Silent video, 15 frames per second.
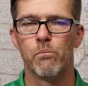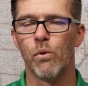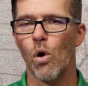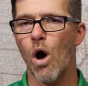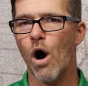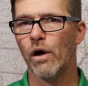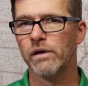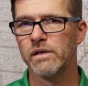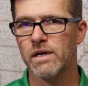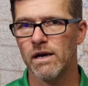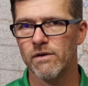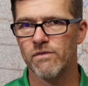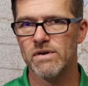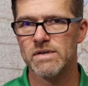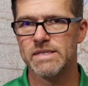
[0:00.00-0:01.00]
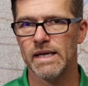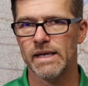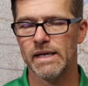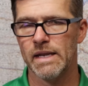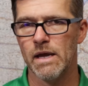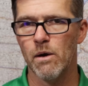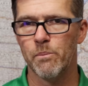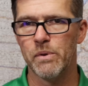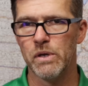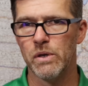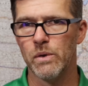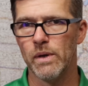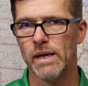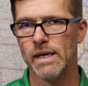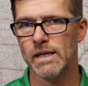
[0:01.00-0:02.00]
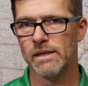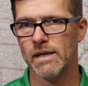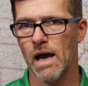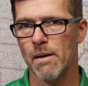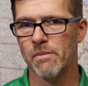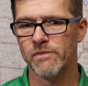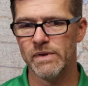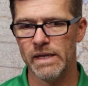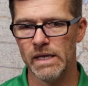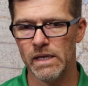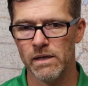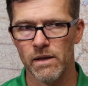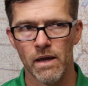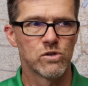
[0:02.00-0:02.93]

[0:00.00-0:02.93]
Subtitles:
broad coverage that can help you in a time of need.